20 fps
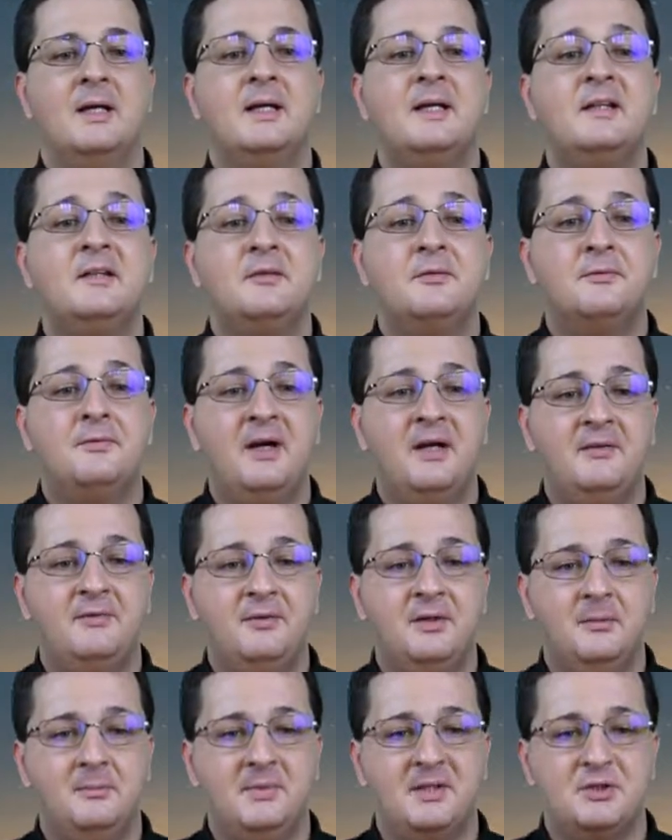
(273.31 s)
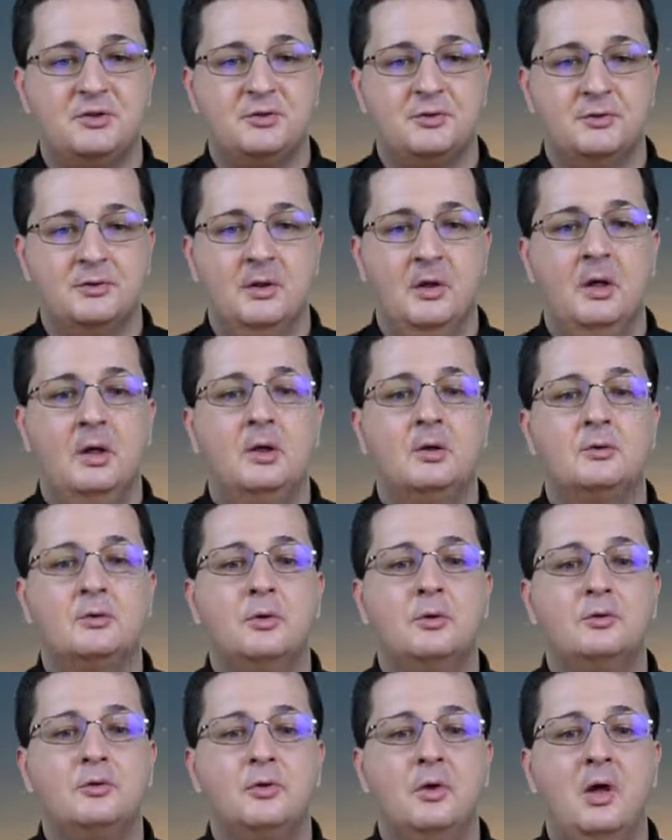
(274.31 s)
Its 5-year mission
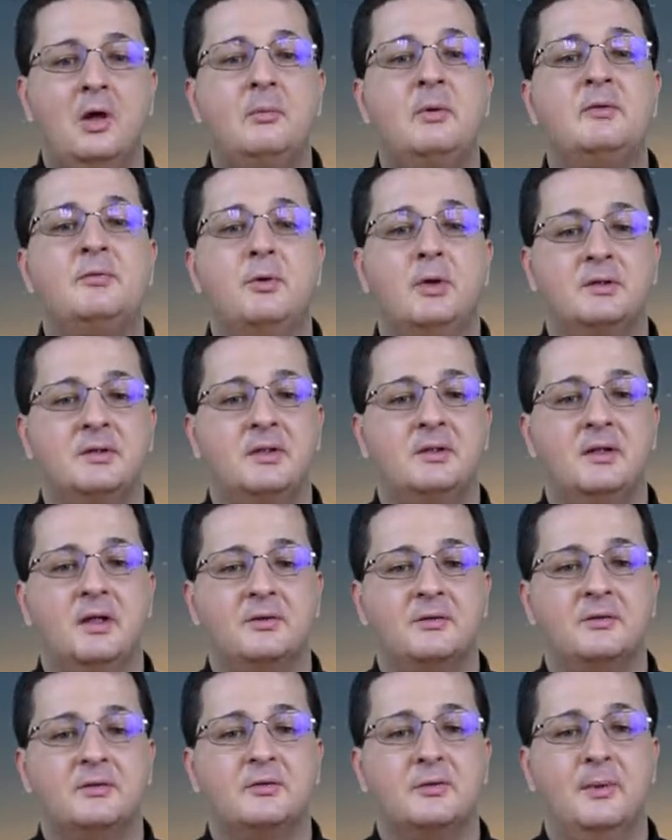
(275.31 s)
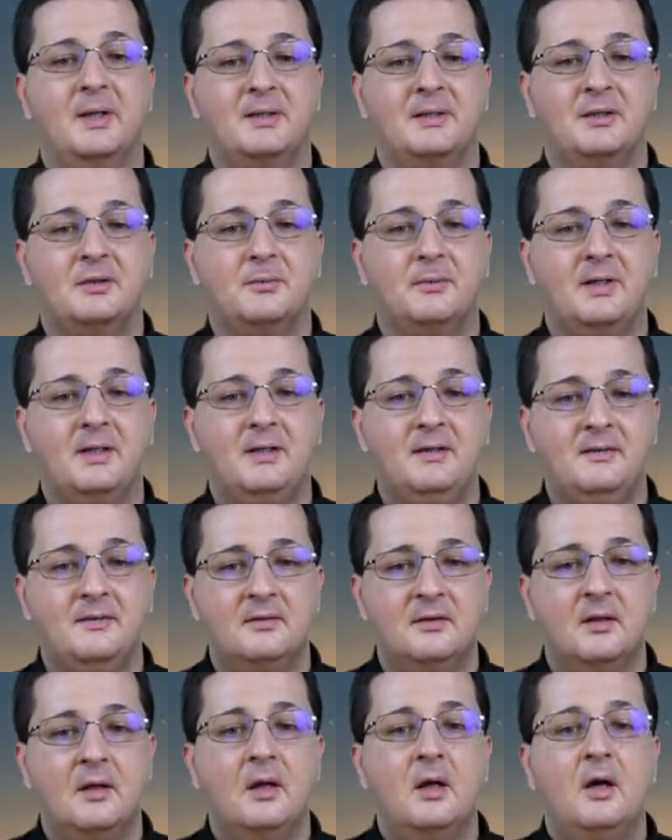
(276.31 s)
to survey 40,000 square degrees